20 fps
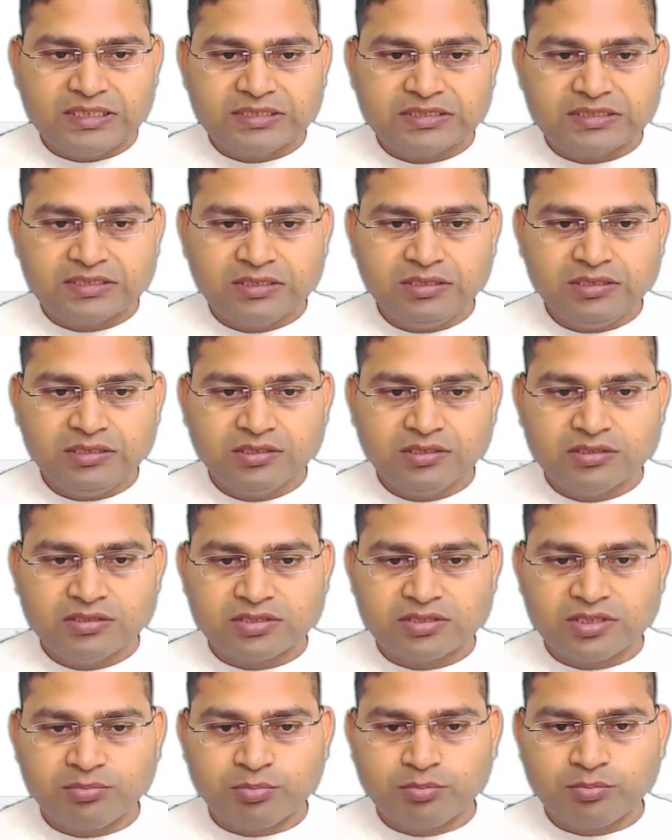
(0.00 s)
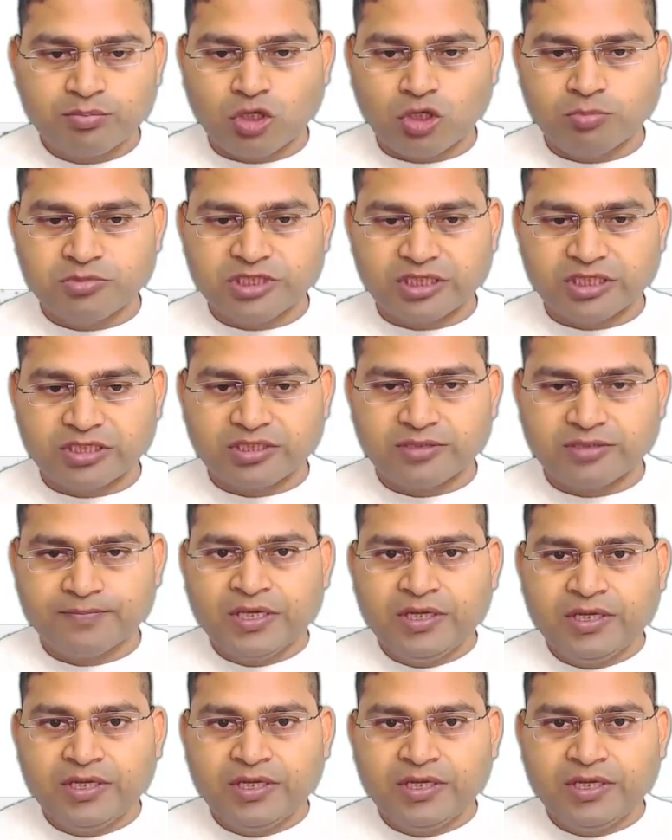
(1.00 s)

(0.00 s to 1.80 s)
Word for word: it's a zip object.